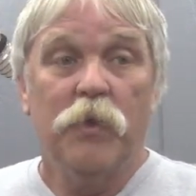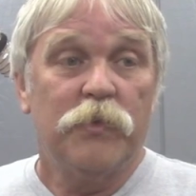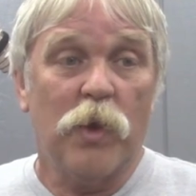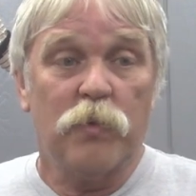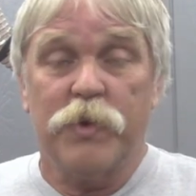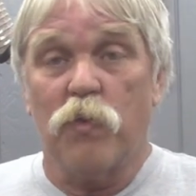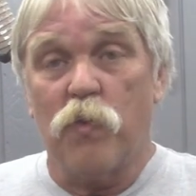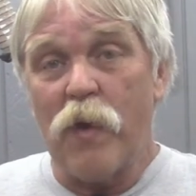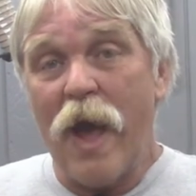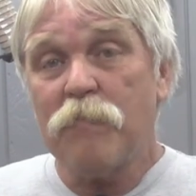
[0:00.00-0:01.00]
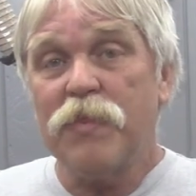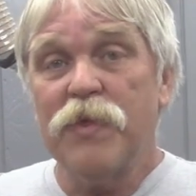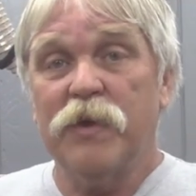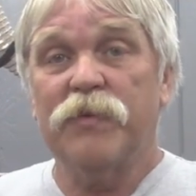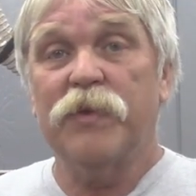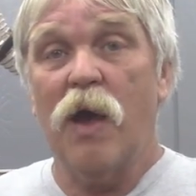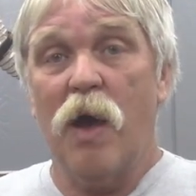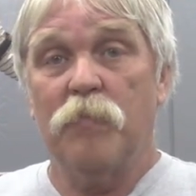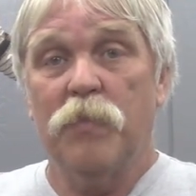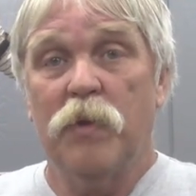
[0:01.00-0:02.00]
So to wrap this
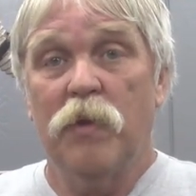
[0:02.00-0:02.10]
up,